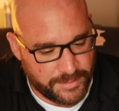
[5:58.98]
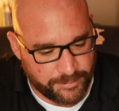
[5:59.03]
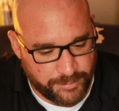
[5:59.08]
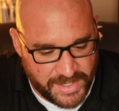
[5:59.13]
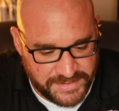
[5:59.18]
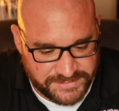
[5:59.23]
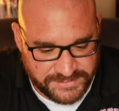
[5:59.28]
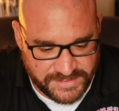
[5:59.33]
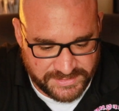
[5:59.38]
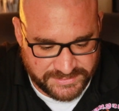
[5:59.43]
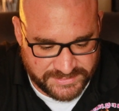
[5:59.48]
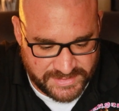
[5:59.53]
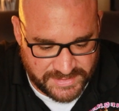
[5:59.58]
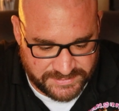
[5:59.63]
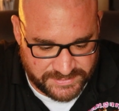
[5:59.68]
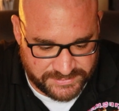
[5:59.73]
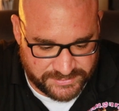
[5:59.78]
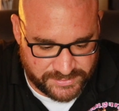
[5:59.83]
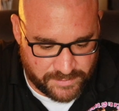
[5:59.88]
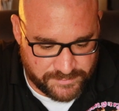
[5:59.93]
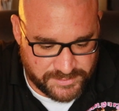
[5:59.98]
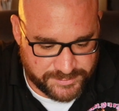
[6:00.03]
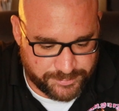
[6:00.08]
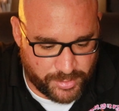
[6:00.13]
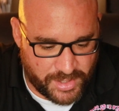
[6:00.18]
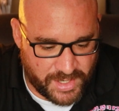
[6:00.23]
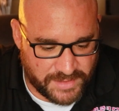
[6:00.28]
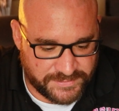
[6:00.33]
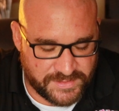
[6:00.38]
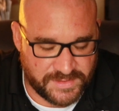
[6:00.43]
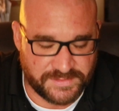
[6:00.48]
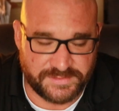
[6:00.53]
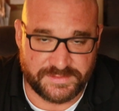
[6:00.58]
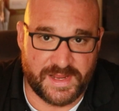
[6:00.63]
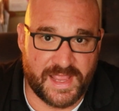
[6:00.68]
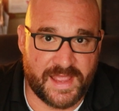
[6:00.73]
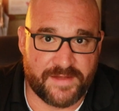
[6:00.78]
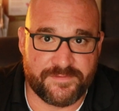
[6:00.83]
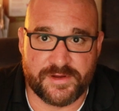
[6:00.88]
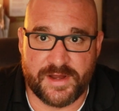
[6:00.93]
Basically it says the service process,
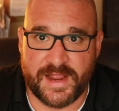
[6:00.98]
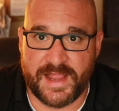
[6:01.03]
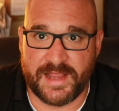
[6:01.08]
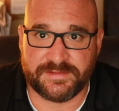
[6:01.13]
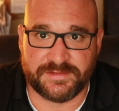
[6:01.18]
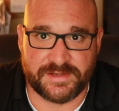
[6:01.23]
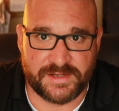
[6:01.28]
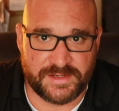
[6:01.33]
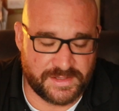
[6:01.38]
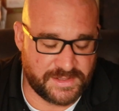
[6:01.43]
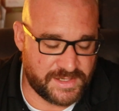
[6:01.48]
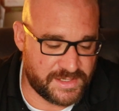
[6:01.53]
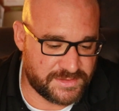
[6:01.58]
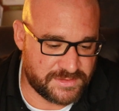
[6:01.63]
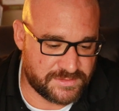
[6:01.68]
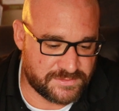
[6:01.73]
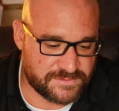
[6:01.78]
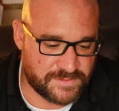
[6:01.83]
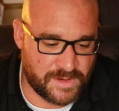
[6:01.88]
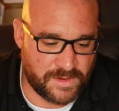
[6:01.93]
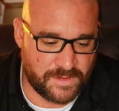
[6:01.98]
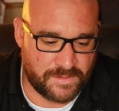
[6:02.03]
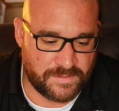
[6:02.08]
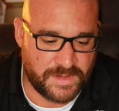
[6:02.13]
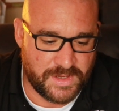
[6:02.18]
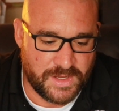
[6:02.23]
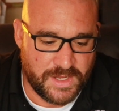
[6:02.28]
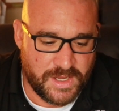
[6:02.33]
you have your accident, you get your drone,